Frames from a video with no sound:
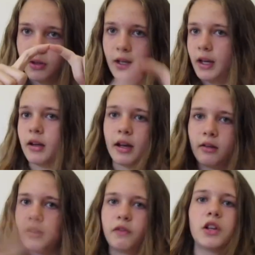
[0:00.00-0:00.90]
thing.
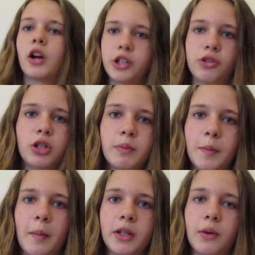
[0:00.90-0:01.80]
If you're on YouTube, you
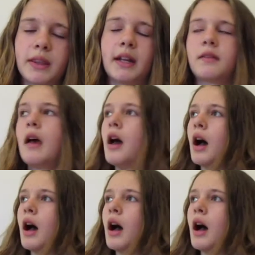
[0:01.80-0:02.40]
probably know what that is.